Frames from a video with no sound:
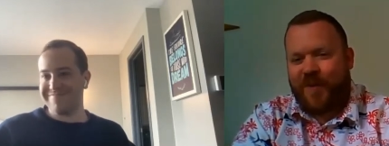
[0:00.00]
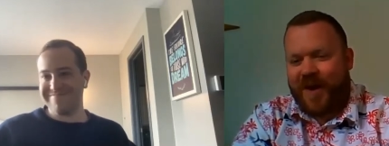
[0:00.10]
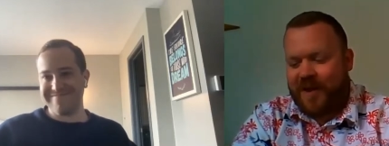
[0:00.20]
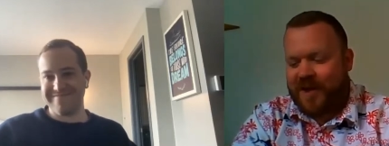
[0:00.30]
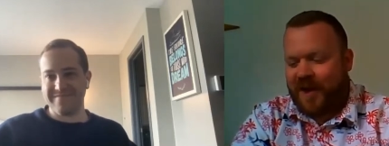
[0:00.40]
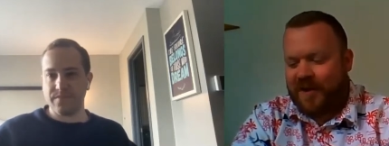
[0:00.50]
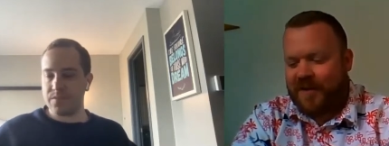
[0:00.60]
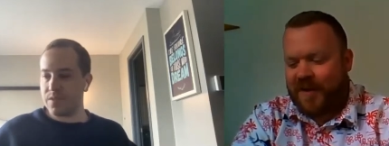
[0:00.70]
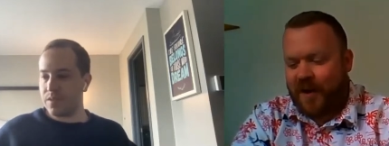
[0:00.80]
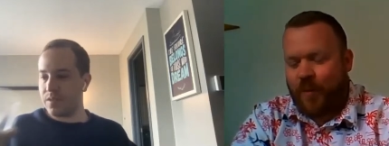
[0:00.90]
Speaker 1: Whaley does
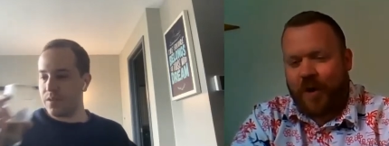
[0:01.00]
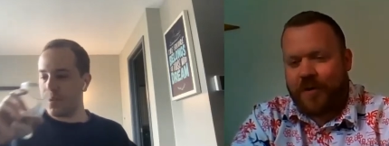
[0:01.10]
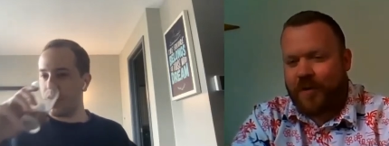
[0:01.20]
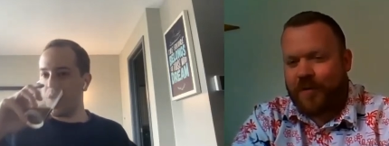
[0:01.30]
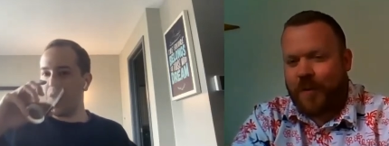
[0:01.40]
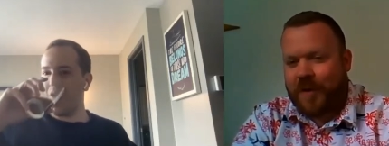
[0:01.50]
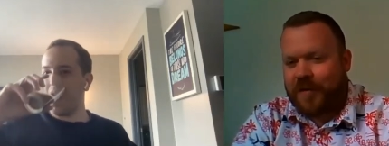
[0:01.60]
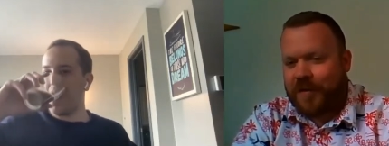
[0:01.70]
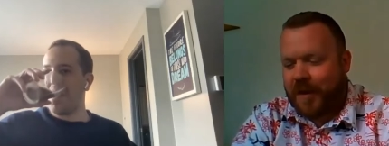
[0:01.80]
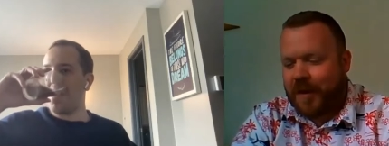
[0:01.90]
wonders with
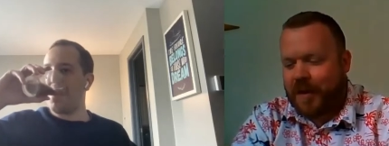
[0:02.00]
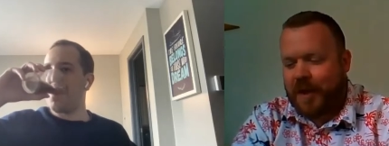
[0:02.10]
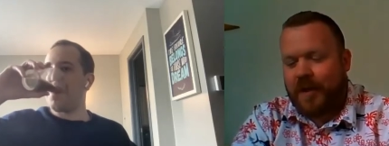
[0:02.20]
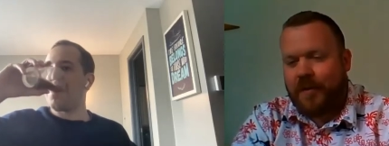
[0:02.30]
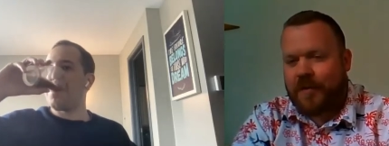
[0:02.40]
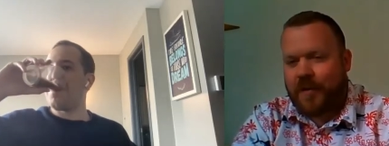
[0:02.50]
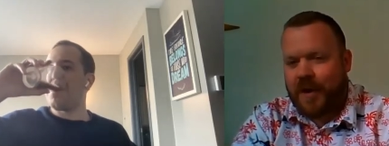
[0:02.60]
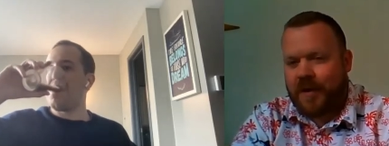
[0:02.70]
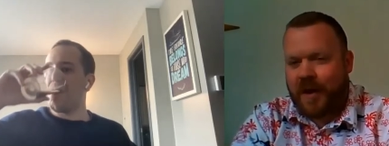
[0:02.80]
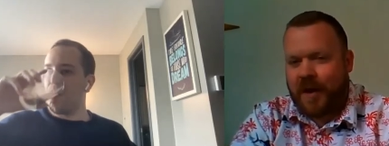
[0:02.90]
little
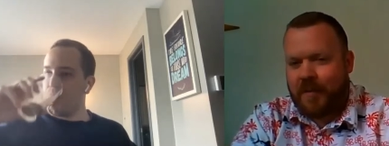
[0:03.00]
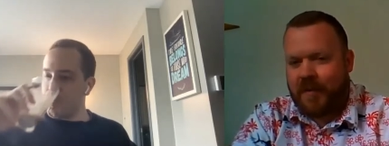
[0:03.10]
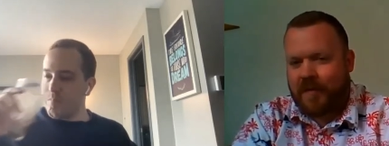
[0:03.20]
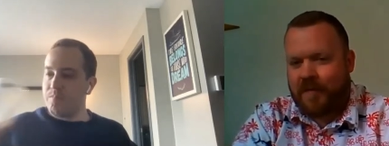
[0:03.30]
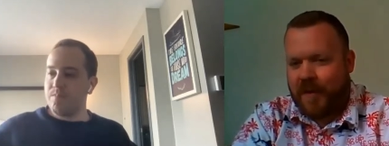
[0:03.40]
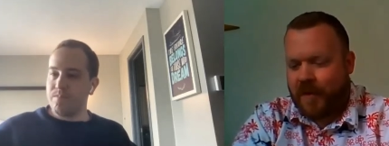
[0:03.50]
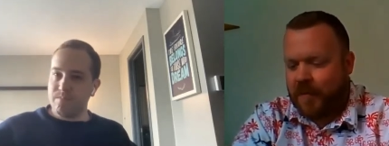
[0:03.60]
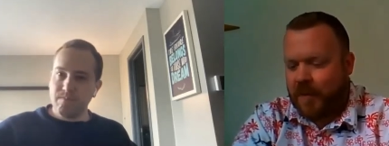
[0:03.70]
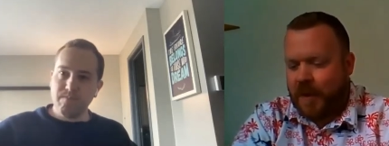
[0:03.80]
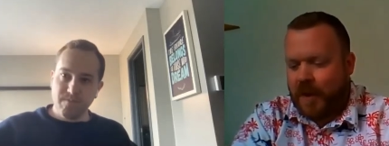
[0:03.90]
screen time in this film.
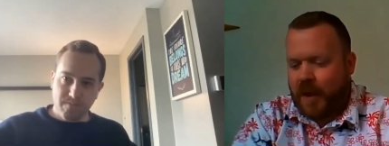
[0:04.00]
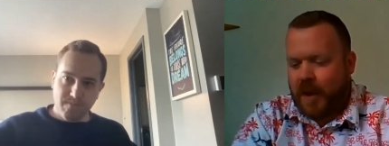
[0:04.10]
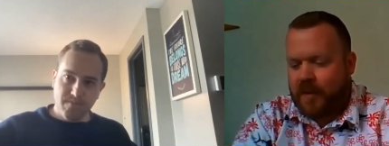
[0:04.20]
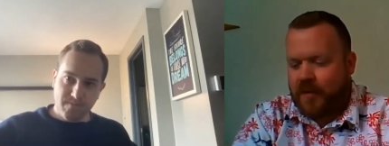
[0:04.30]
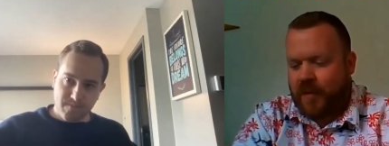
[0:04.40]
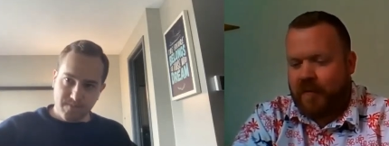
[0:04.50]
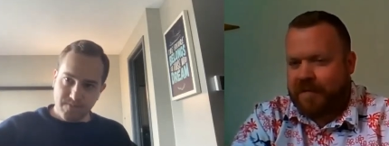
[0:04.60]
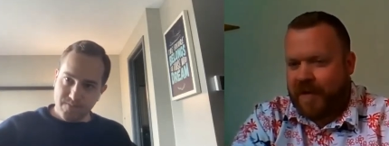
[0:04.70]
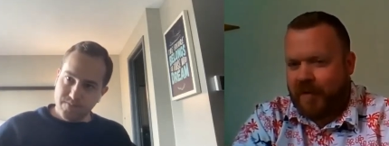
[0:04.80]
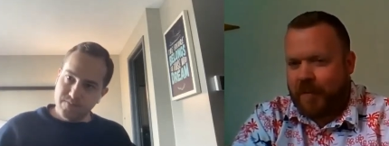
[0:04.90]
Do you have a
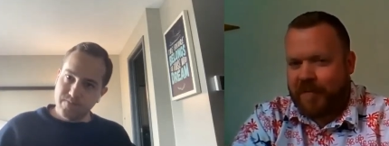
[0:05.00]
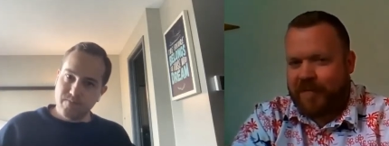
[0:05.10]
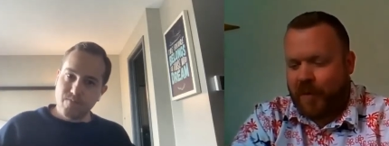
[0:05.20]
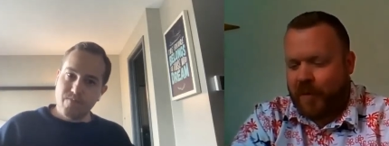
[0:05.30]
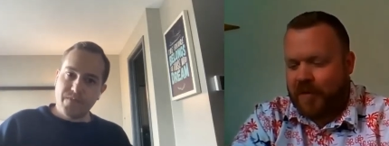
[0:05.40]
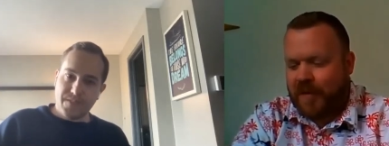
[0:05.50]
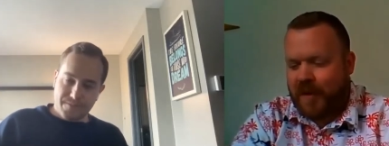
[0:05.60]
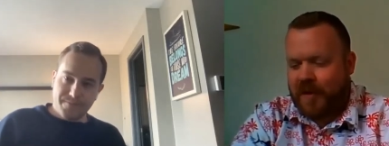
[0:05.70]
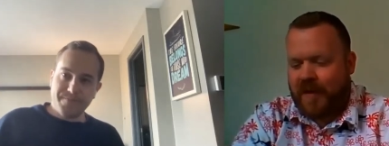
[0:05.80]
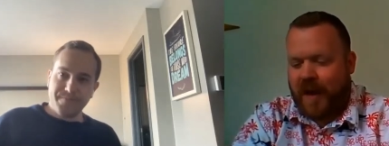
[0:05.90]
favorite performance of
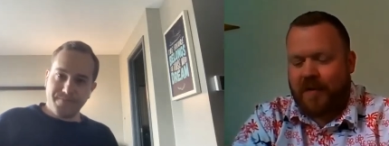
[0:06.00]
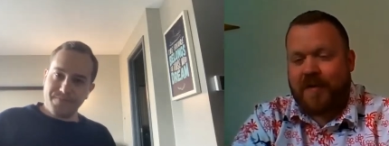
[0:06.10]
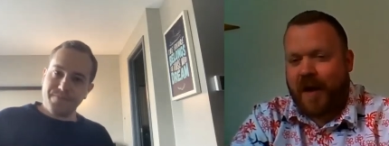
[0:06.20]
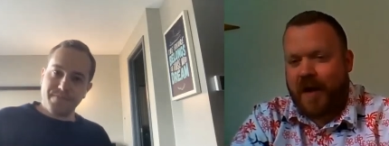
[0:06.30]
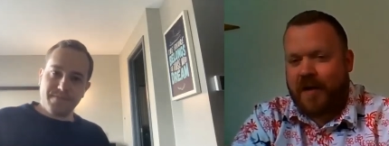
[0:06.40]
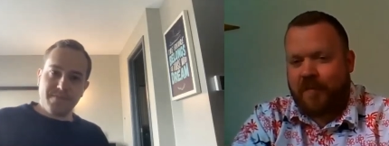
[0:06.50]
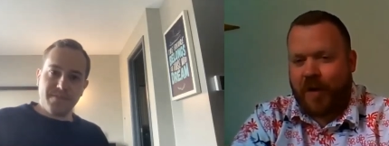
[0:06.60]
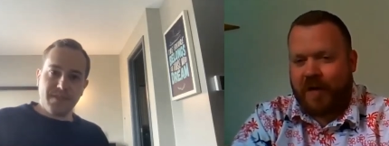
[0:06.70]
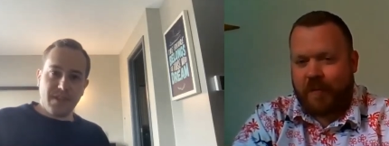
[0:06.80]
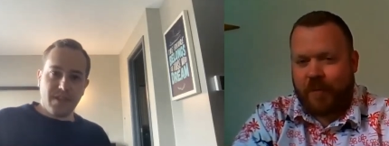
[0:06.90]
his
Speaker 2: outside of
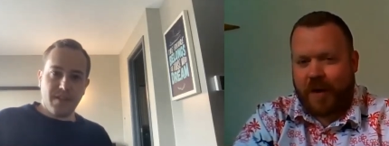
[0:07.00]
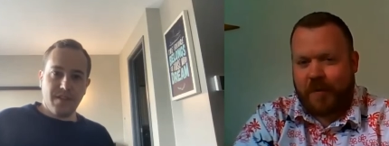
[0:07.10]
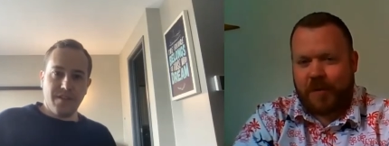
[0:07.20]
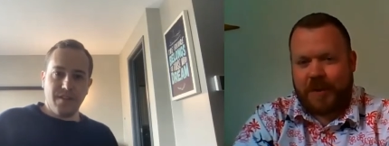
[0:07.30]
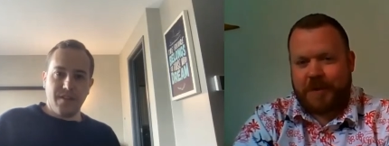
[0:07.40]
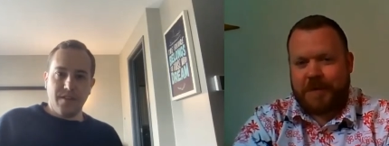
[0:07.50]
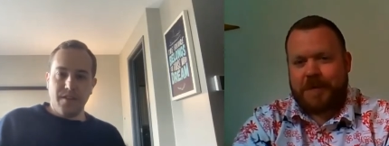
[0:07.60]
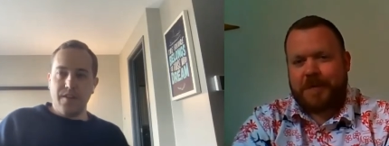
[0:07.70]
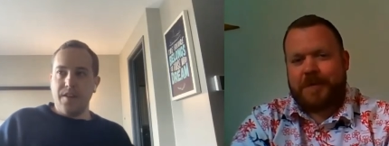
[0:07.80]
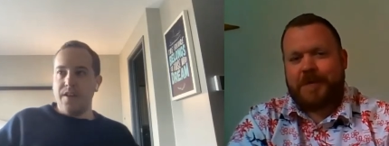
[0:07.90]
Private Property?
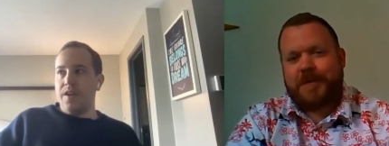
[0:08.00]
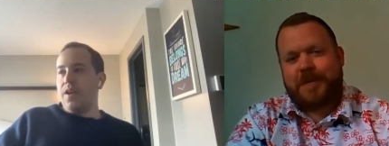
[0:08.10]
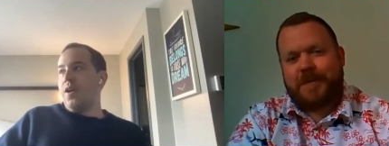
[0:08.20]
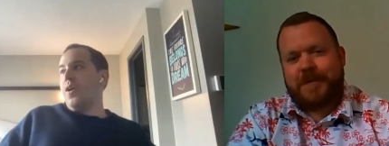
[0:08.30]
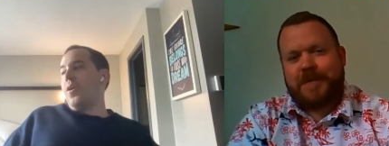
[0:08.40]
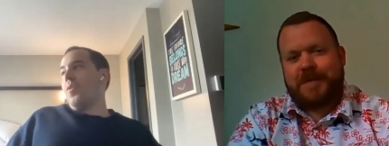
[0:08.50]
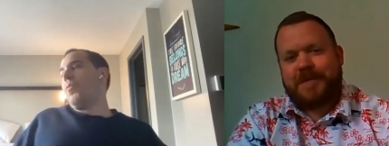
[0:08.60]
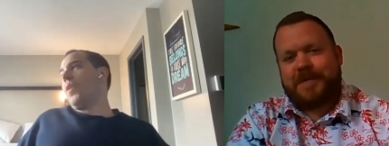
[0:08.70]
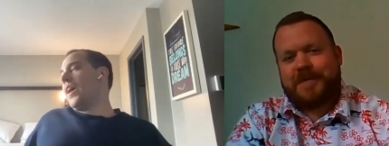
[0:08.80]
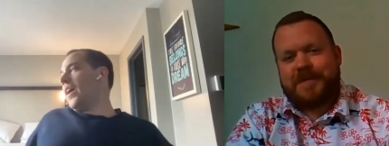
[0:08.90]

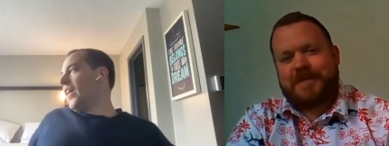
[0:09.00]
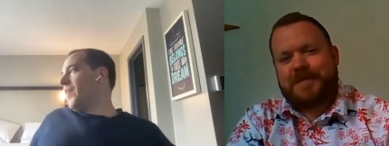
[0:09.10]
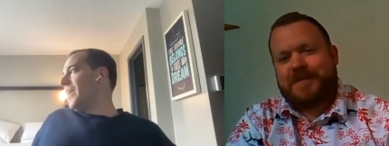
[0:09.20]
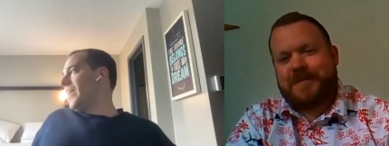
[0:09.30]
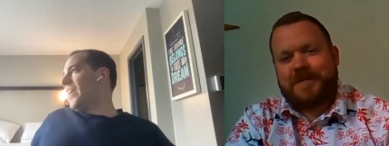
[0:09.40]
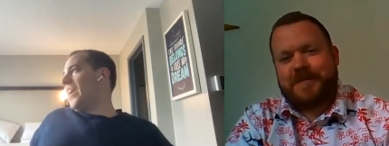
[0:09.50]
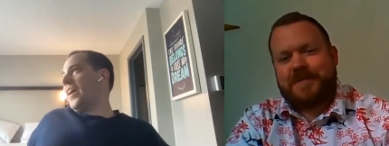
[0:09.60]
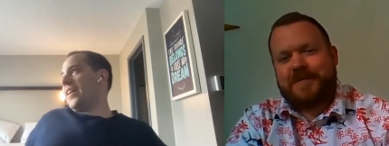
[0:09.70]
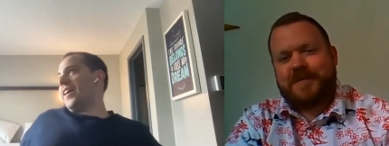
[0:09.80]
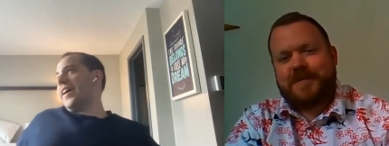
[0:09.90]
Well, I mean,
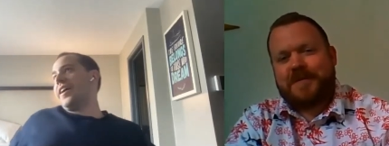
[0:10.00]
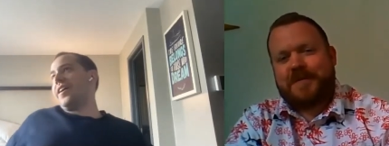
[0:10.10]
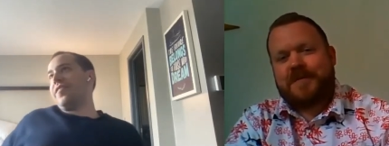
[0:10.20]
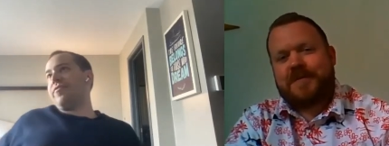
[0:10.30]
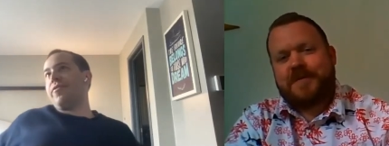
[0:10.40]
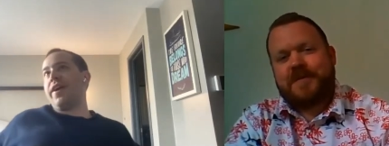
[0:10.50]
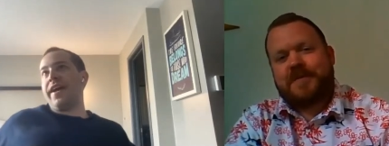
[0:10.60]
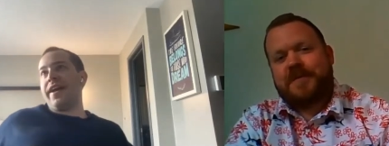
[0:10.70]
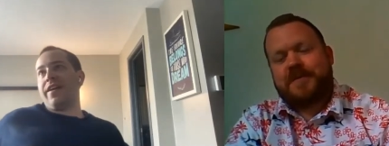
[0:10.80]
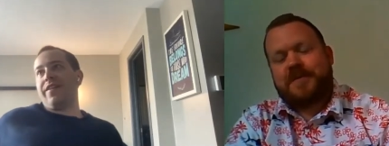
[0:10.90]
God, like,
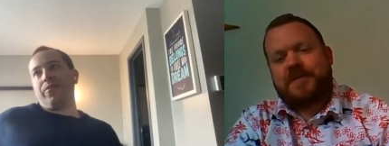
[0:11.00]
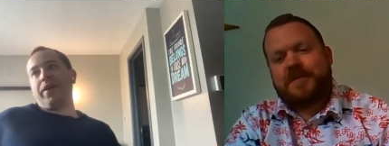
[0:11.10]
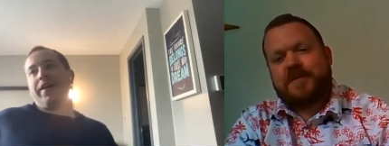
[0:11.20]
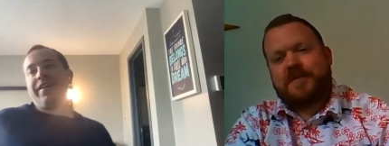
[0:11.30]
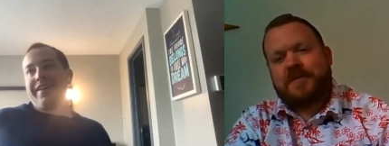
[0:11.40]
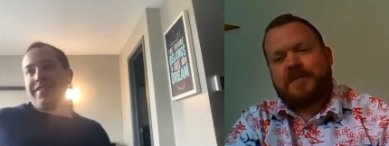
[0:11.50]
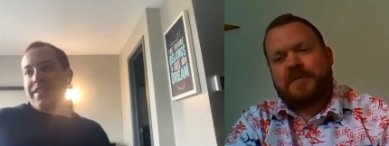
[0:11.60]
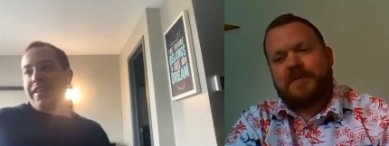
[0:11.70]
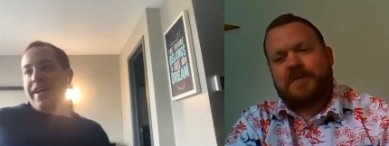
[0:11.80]
Frank Whaley is a